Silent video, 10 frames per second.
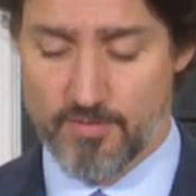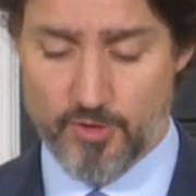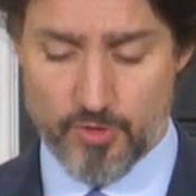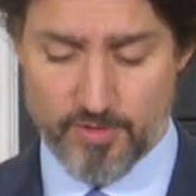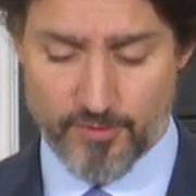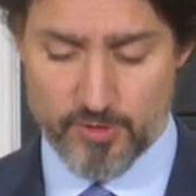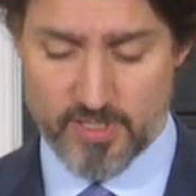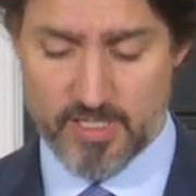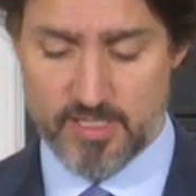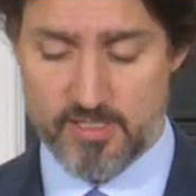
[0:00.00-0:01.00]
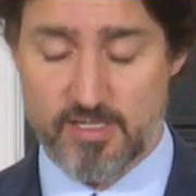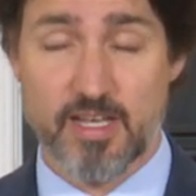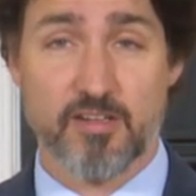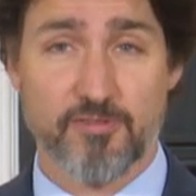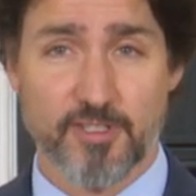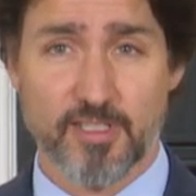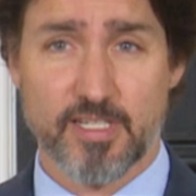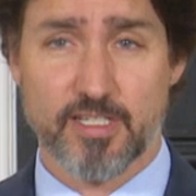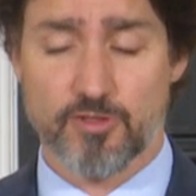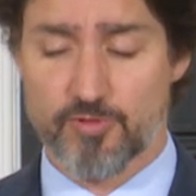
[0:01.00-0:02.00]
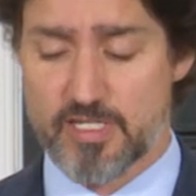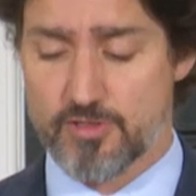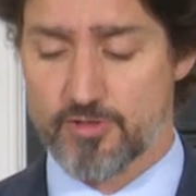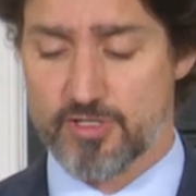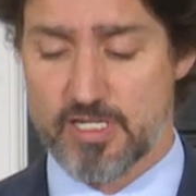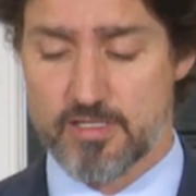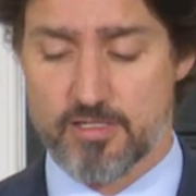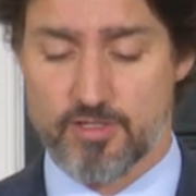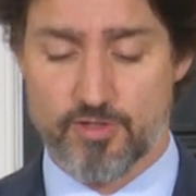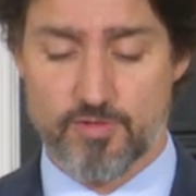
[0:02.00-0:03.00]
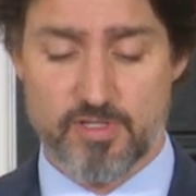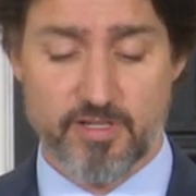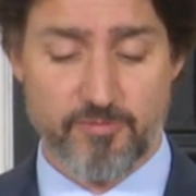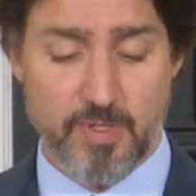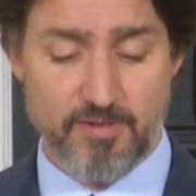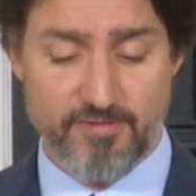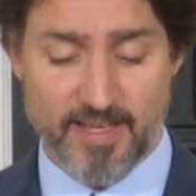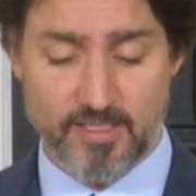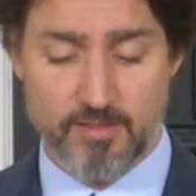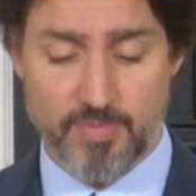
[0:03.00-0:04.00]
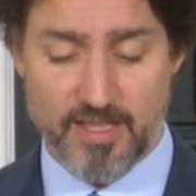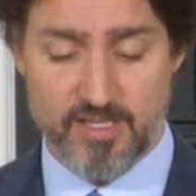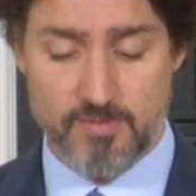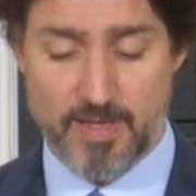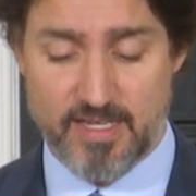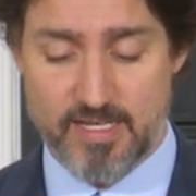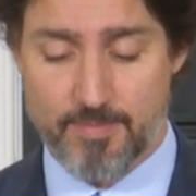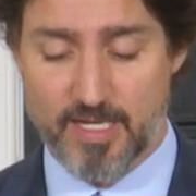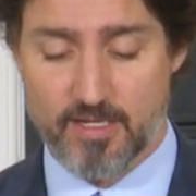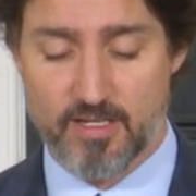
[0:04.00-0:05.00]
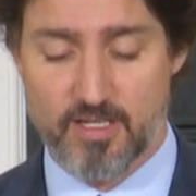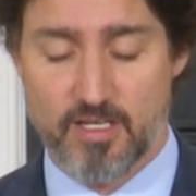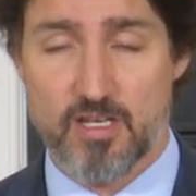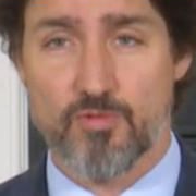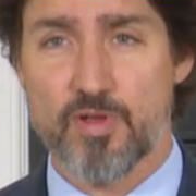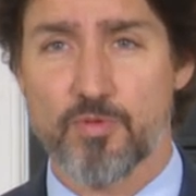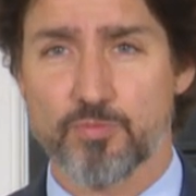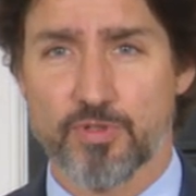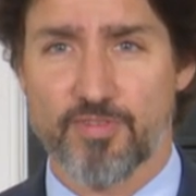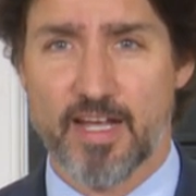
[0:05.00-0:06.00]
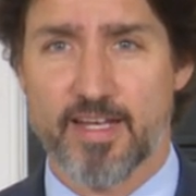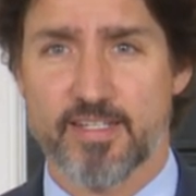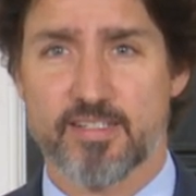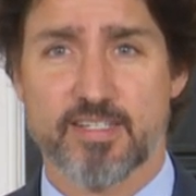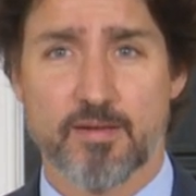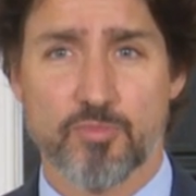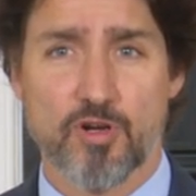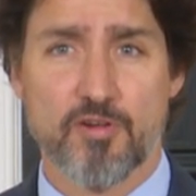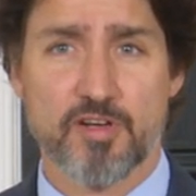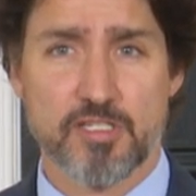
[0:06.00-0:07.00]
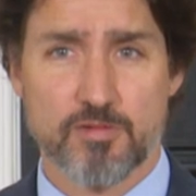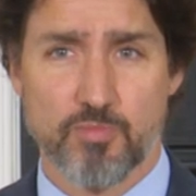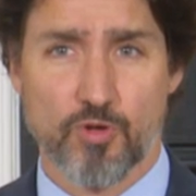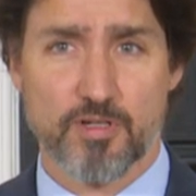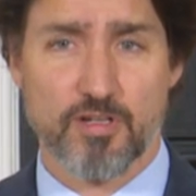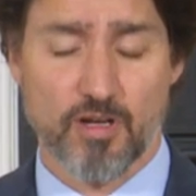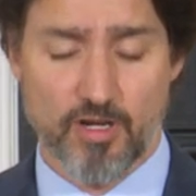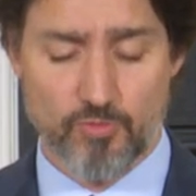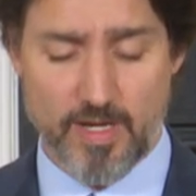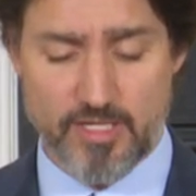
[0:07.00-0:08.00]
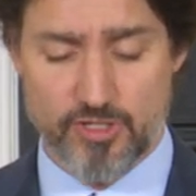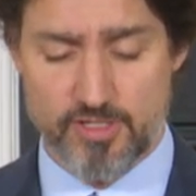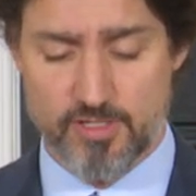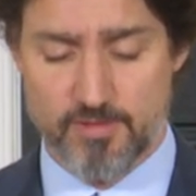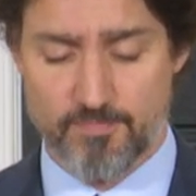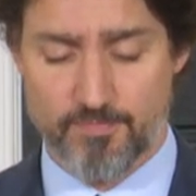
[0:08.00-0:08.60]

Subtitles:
For universities and affiliated research institutes that have been affected by this pandemic, we will provide temporary support on wages.